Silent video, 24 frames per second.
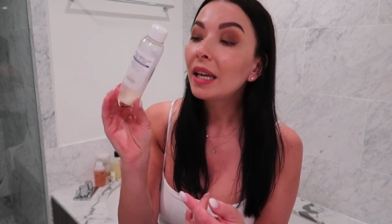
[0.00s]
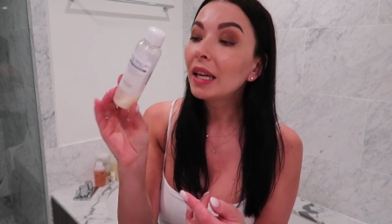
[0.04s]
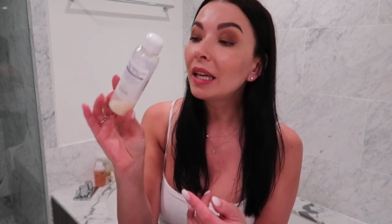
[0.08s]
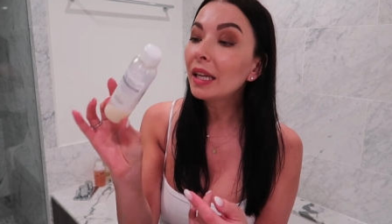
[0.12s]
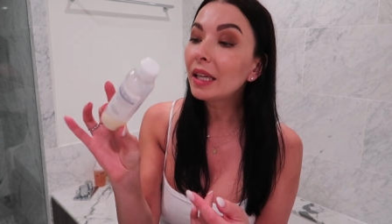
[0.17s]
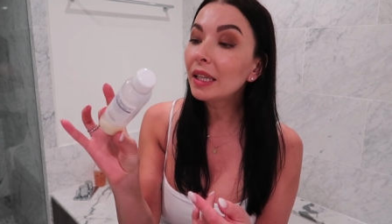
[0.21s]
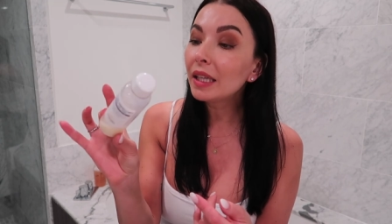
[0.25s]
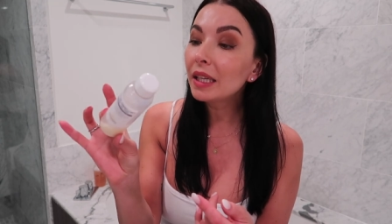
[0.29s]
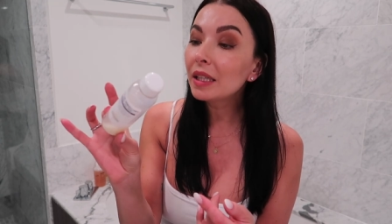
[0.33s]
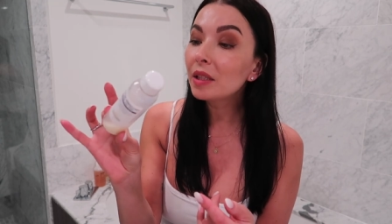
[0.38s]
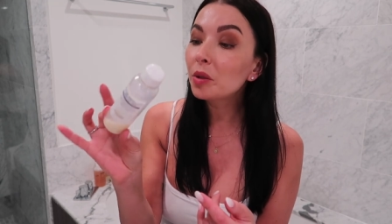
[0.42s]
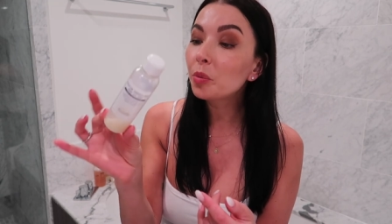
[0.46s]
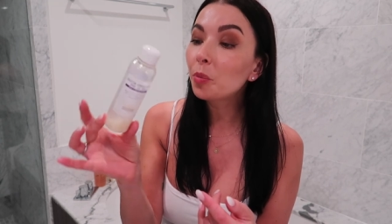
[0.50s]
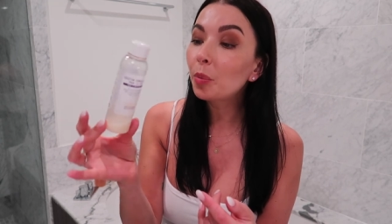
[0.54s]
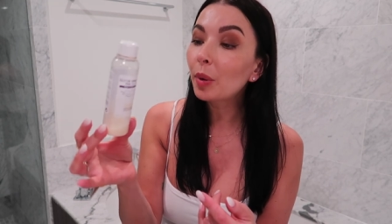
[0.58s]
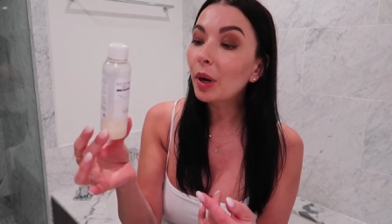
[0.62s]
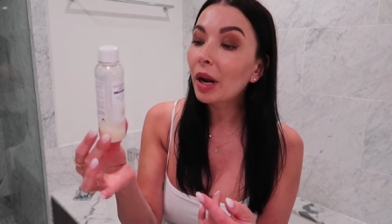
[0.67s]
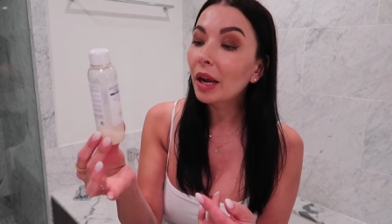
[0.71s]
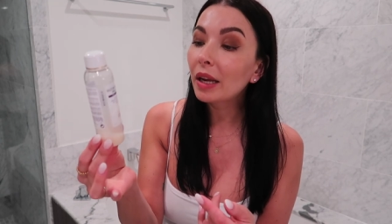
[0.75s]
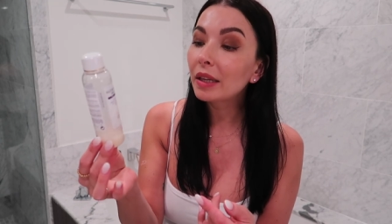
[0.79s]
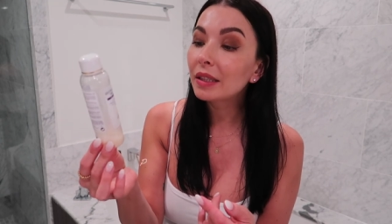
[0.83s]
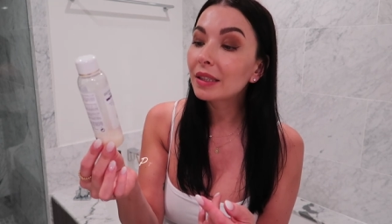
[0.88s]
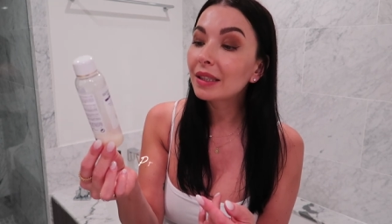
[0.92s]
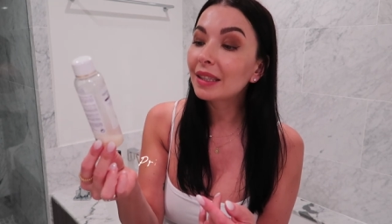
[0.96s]
It is
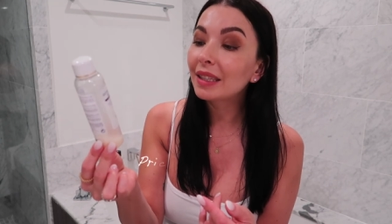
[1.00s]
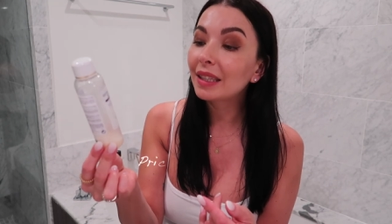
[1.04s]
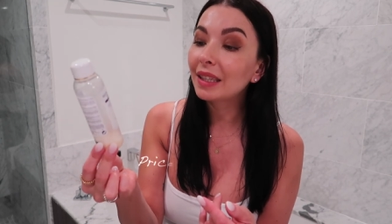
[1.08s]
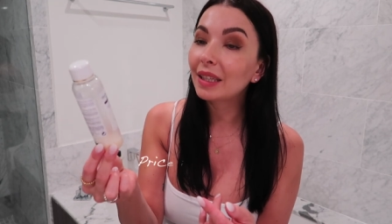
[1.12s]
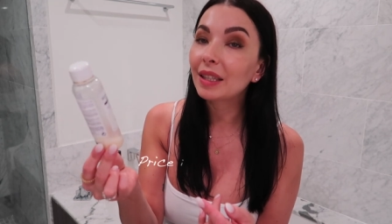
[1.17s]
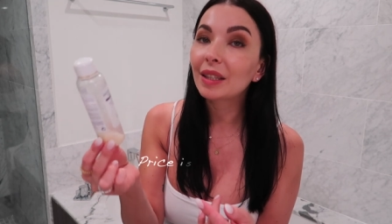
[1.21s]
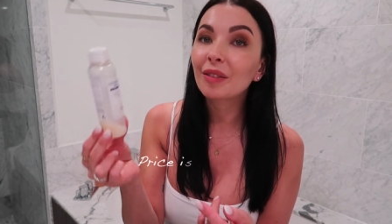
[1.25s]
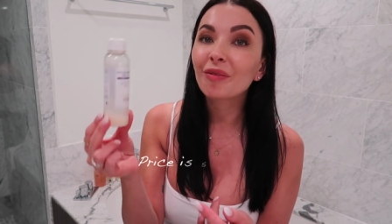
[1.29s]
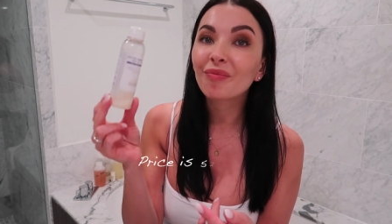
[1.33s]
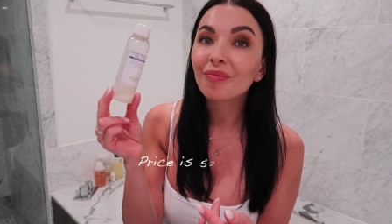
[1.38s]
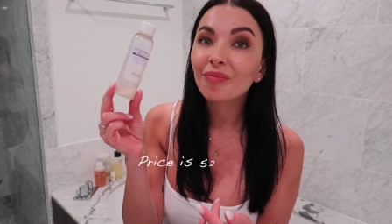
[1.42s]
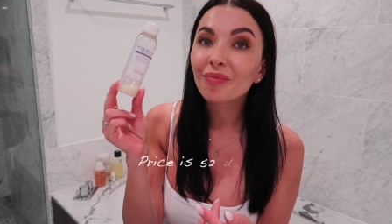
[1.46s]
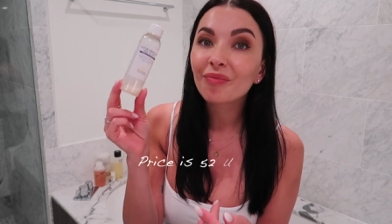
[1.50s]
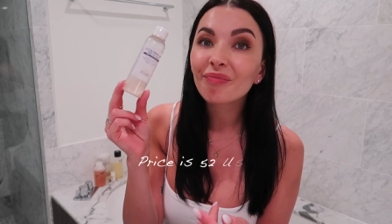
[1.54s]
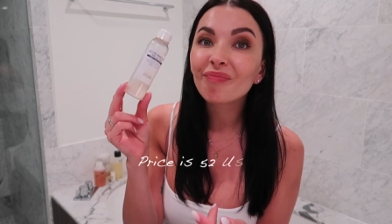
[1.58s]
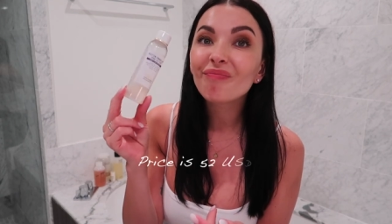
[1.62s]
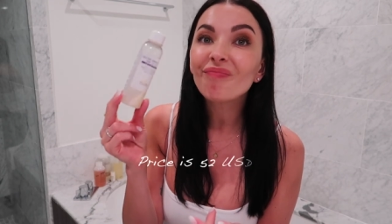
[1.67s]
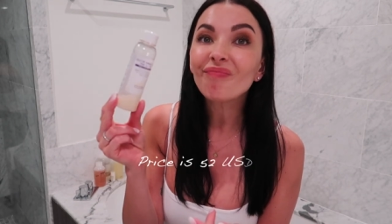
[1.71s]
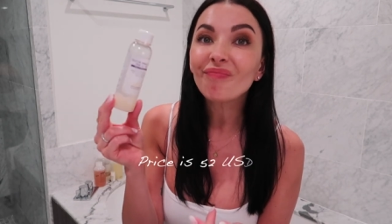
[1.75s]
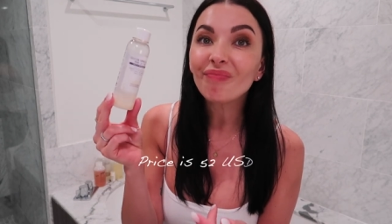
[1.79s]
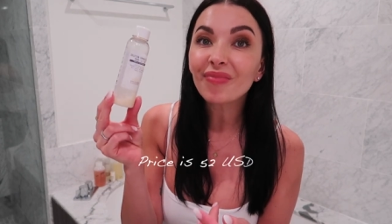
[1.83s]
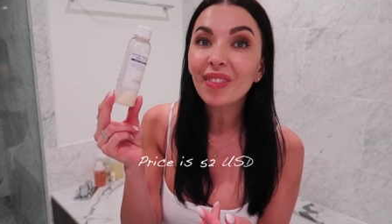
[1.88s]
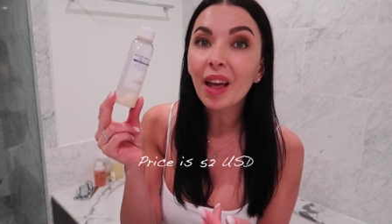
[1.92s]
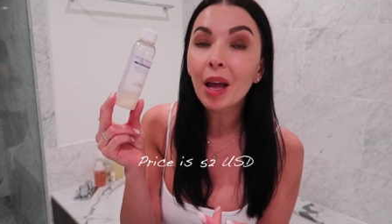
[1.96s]
pricey,
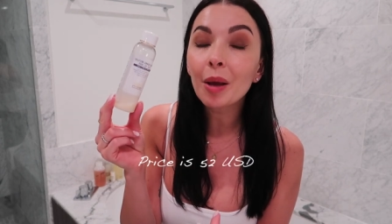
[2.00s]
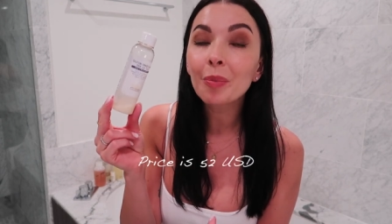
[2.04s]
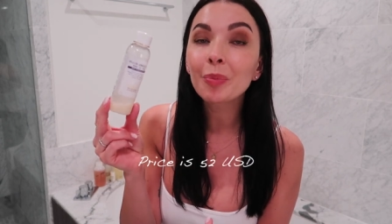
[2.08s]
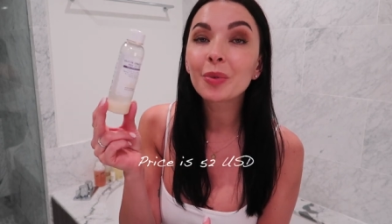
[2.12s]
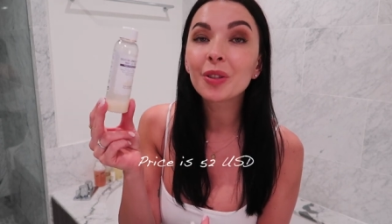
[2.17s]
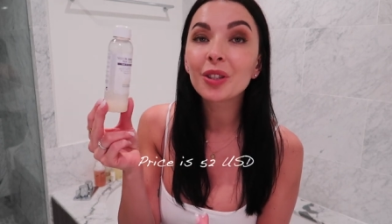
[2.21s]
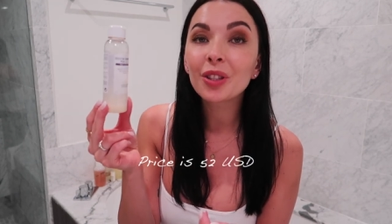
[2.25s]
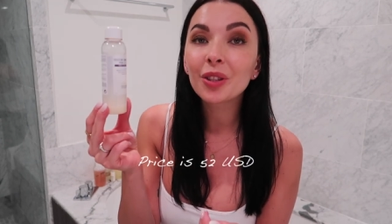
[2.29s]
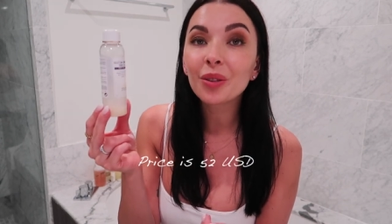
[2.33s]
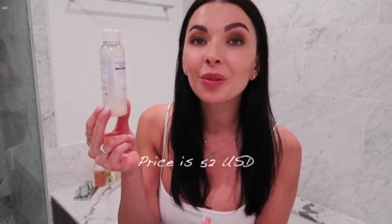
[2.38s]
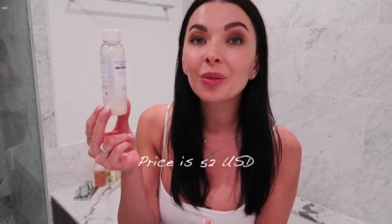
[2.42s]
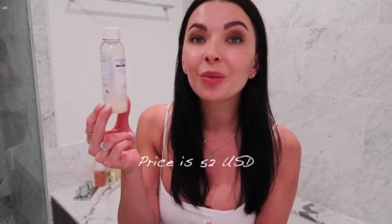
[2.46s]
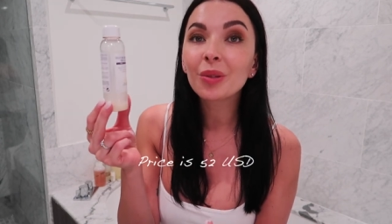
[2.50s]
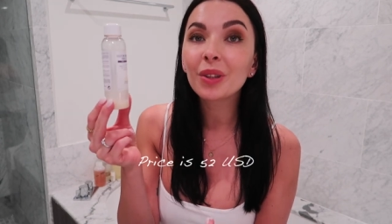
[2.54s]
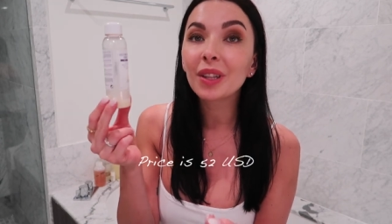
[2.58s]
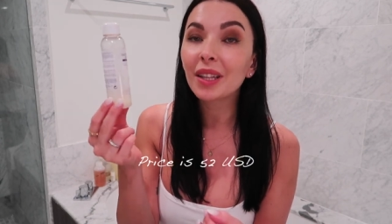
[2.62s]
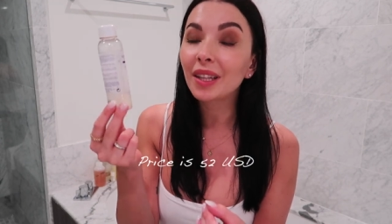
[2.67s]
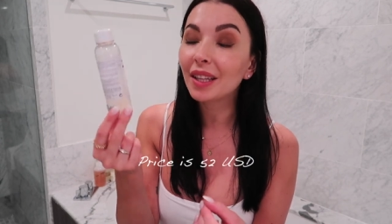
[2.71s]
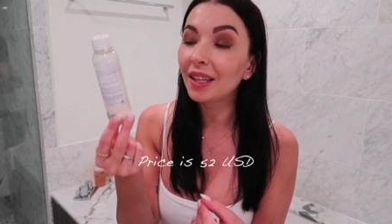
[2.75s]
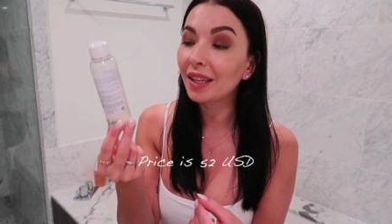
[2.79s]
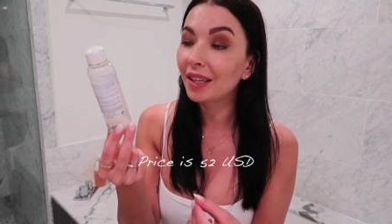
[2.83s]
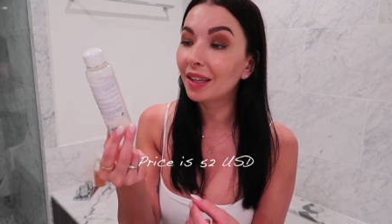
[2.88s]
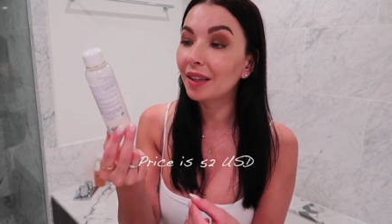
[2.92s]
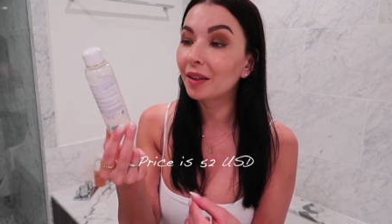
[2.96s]

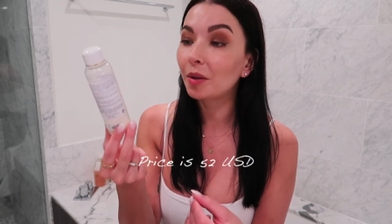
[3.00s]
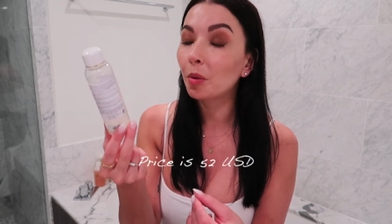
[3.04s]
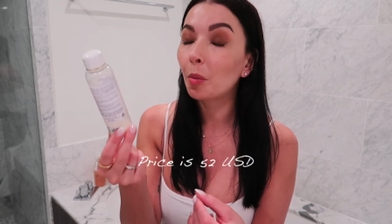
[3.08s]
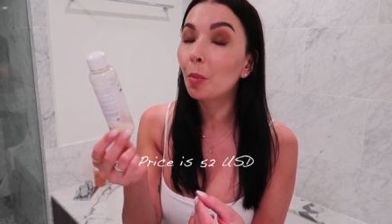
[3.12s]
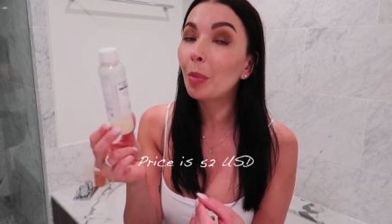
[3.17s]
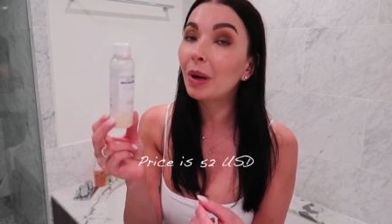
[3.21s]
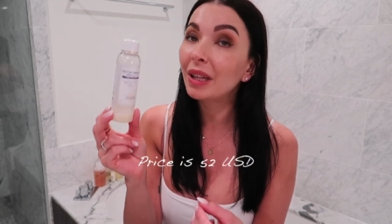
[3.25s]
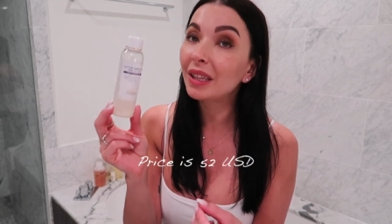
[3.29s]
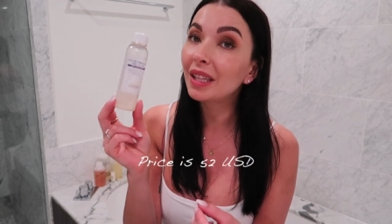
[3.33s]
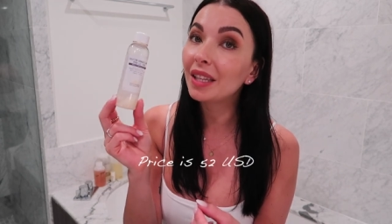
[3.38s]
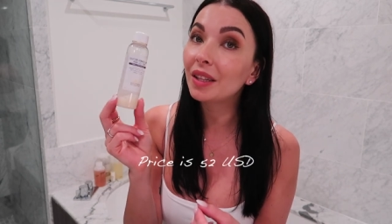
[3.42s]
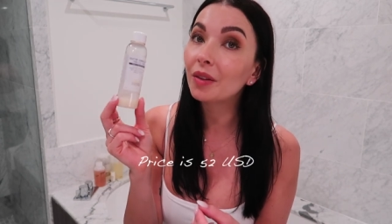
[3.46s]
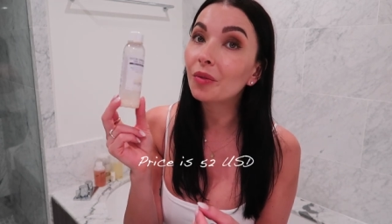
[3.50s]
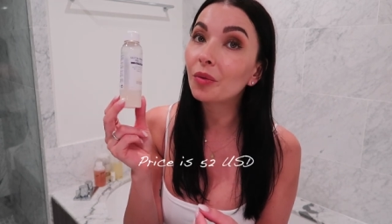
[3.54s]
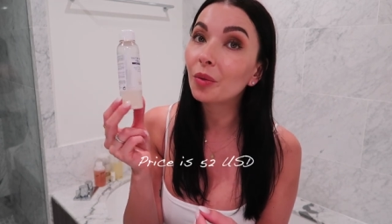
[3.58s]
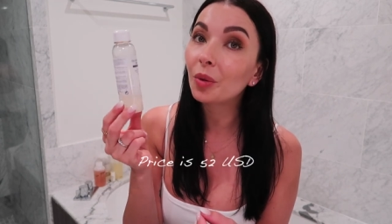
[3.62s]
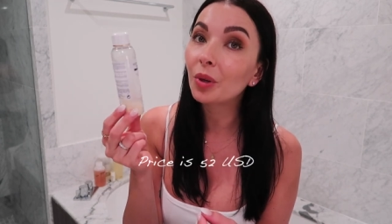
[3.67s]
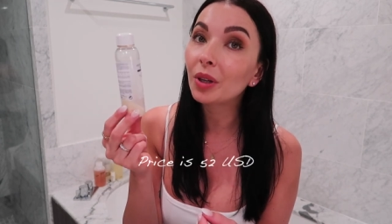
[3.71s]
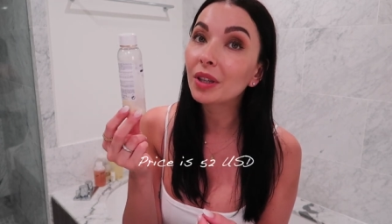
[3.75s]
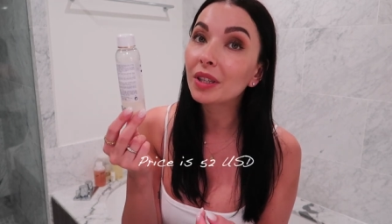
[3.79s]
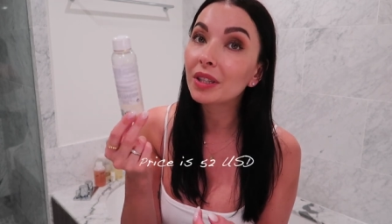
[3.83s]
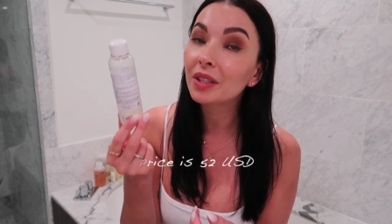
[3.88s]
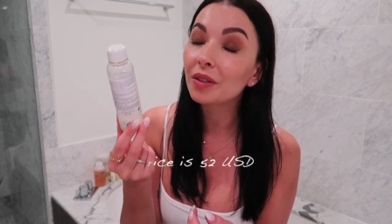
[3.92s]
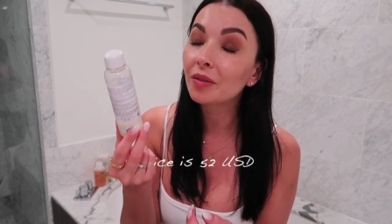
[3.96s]
absolutely, but it
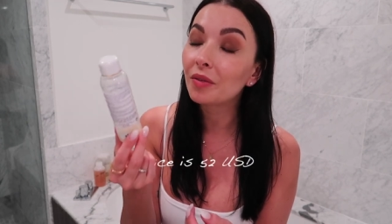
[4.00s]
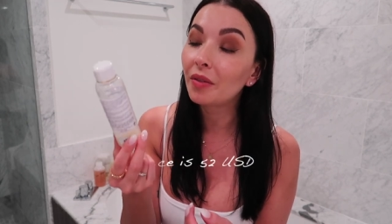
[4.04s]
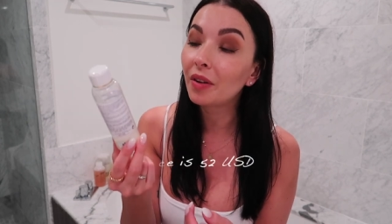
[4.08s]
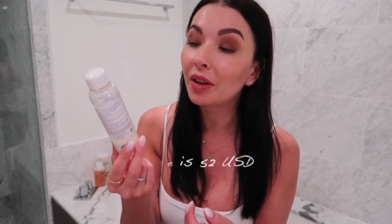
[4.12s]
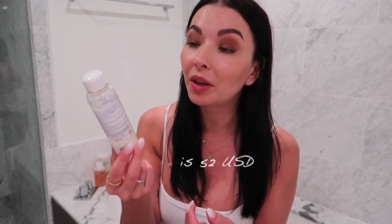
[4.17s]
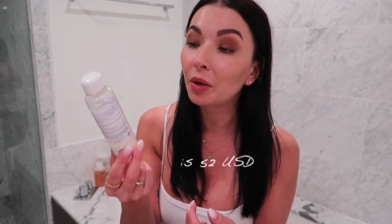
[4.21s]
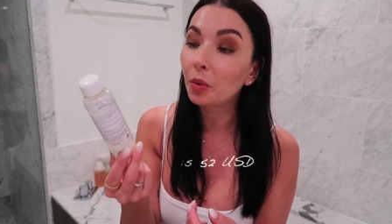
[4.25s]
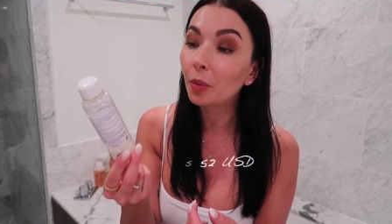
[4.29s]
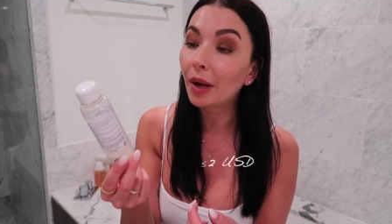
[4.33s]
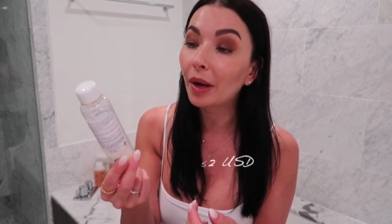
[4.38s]
works very